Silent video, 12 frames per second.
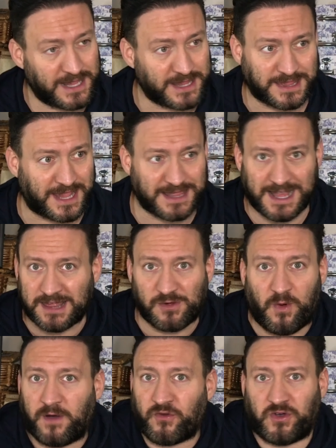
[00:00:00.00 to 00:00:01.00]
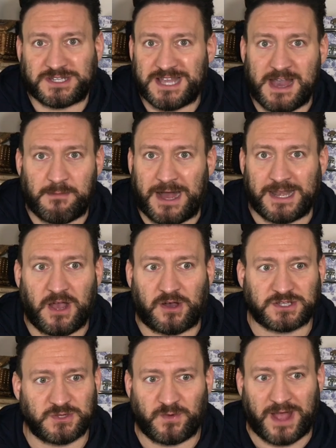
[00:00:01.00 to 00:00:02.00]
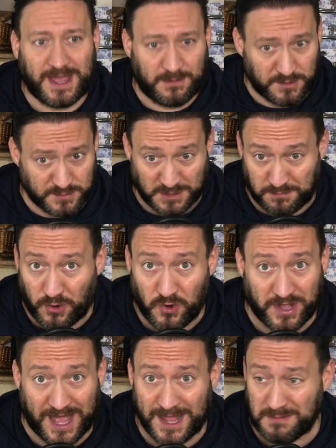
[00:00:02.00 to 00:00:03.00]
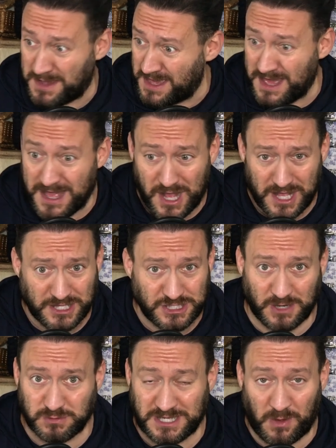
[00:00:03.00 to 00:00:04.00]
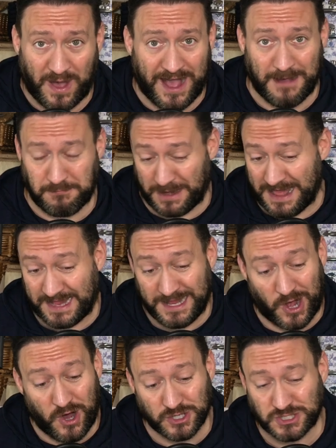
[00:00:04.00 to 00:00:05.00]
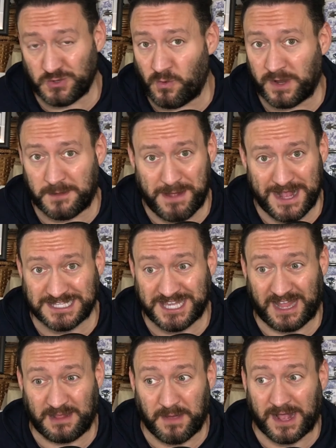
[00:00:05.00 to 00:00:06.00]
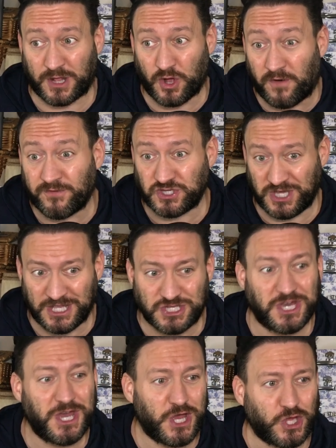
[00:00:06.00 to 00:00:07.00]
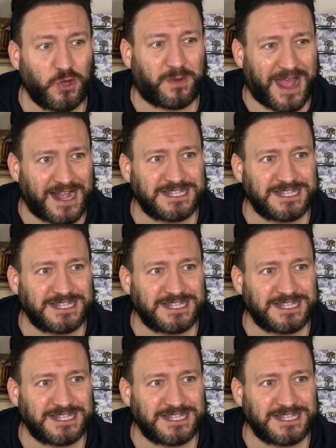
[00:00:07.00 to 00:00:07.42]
That, that's all I've got to say about the Arsenal game. It was a poor game. Chelsea were outplayed, Arsenal were a better team, and Kovacic, you can